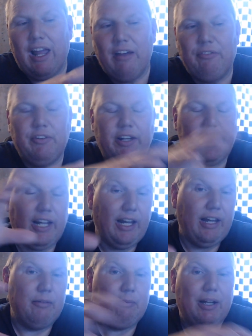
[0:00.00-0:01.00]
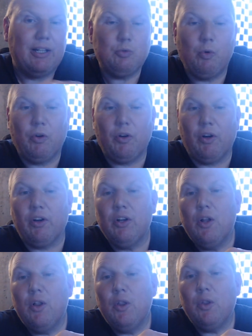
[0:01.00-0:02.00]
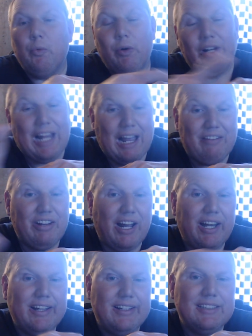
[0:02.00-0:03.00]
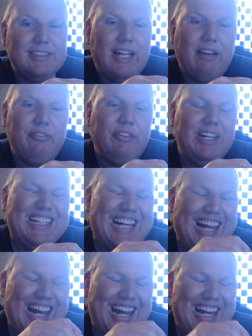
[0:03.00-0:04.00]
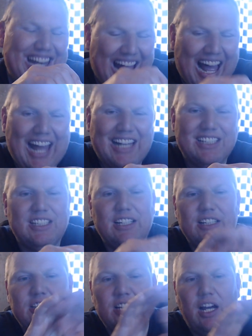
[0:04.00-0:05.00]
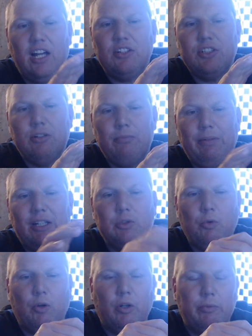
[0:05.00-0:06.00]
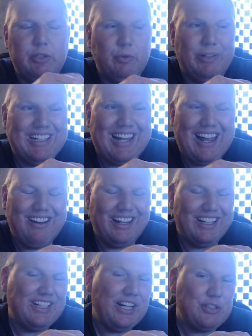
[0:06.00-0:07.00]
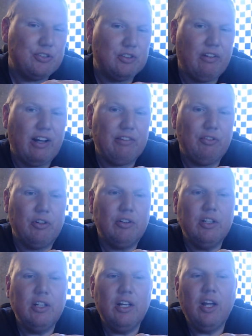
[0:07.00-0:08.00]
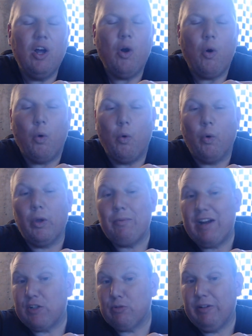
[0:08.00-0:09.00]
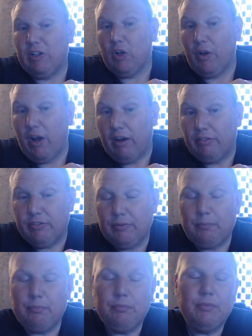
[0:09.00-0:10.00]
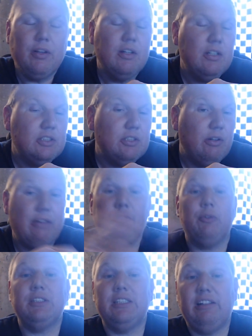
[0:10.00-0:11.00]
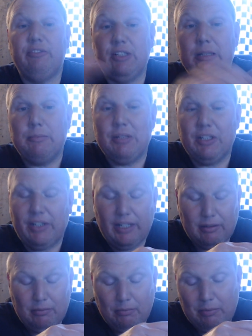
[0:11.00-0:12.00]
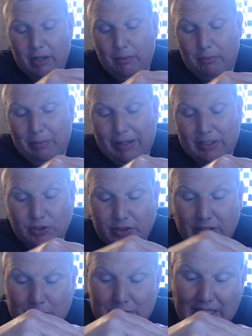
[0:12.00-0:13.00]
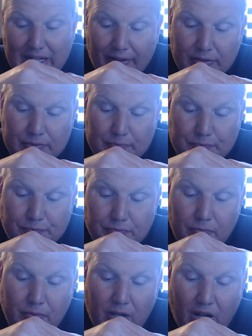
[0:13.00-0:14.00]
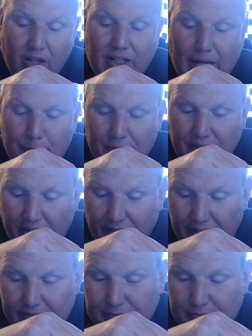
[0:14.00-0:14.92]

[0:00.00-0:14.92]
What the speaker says: Effie and Mance Warner. The one caveat is Effie cannot touch Mance Warner between now and Cage Your Survival, or the match will be called off. So Effie wasn't even in the building, but Mancer comes out on commentary